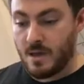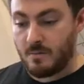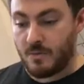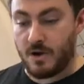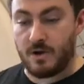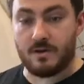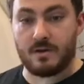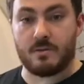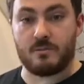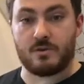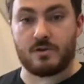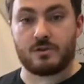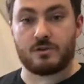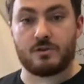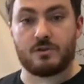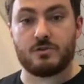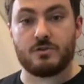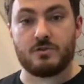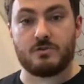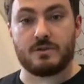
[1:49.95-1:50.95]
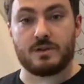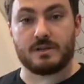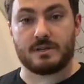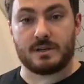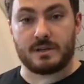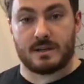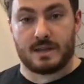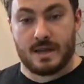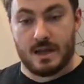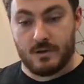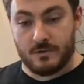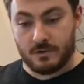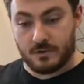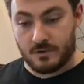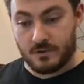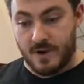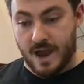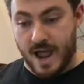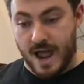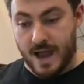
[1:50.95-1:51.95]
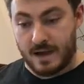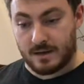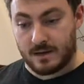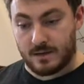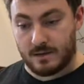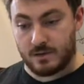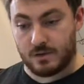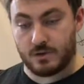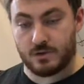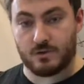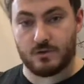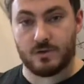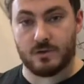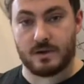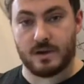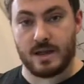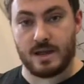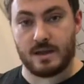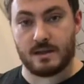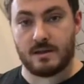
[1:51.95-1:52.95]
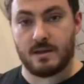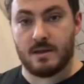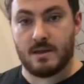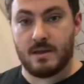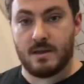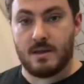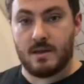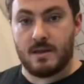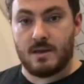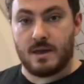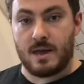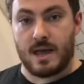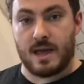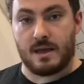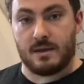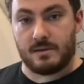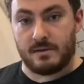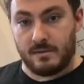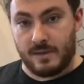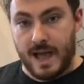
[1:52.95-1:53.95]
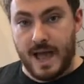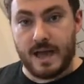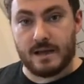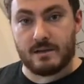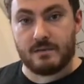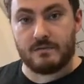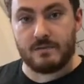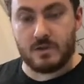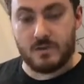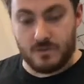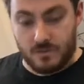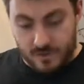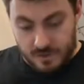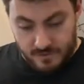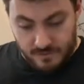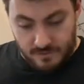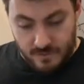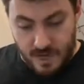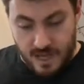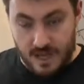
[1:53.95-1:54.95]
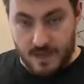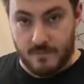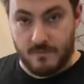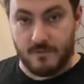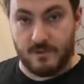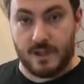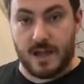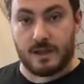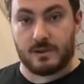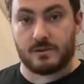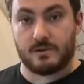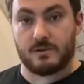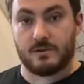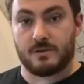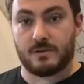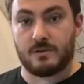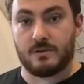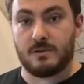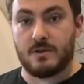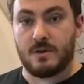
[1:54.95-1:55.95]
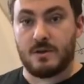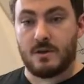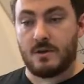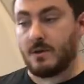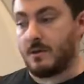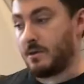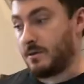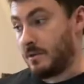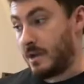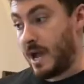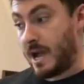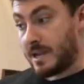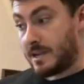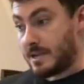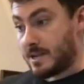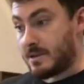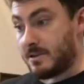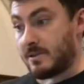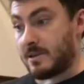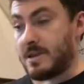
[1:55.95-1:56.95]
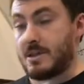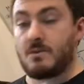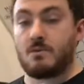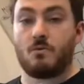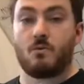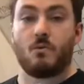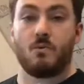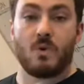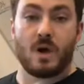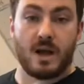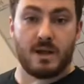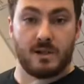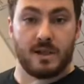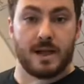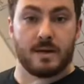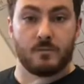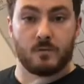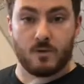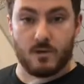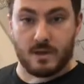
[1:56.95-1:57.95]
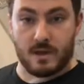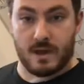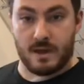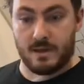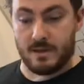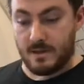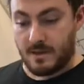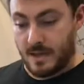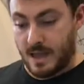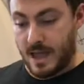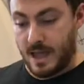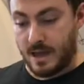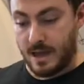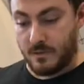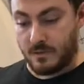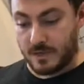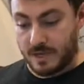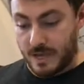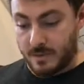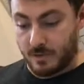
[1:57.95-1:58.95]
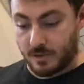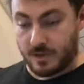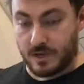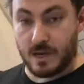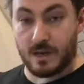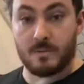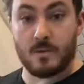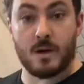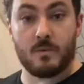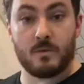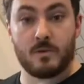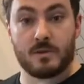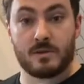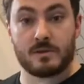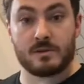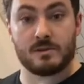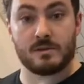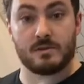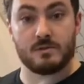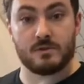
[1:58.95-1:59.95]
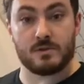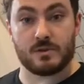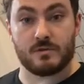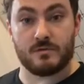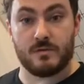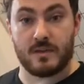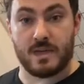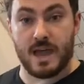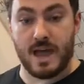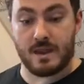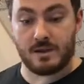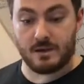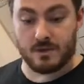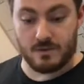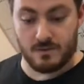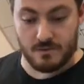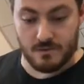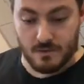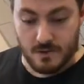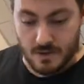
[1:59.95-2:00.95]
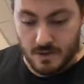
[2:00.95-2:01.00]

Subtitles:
Part number two is to counteract the shortening and lack of use of my hip flexors, ideally while I'm working. And I was able to come up with a solution for that too.